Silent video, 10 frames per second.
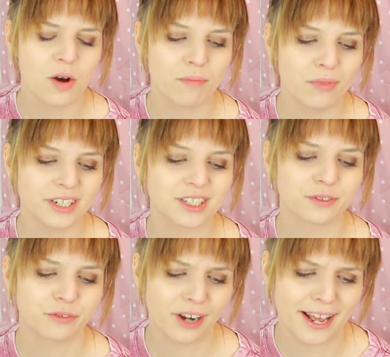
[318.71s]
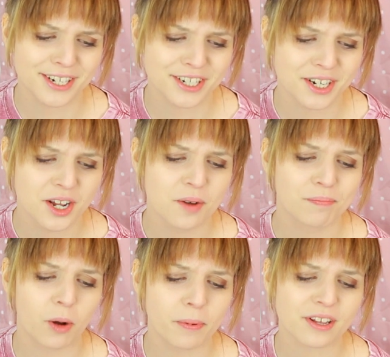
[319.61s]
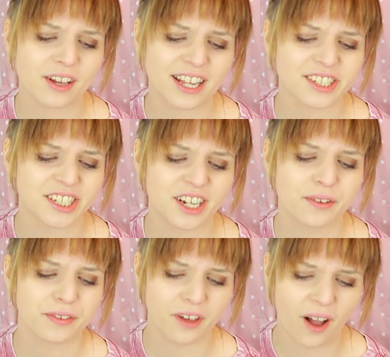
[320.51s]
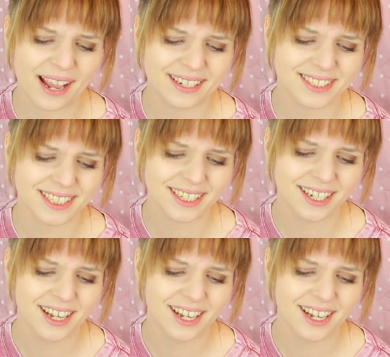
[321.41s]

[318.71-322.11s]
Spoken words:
moist flesh bobbing against her thighs. The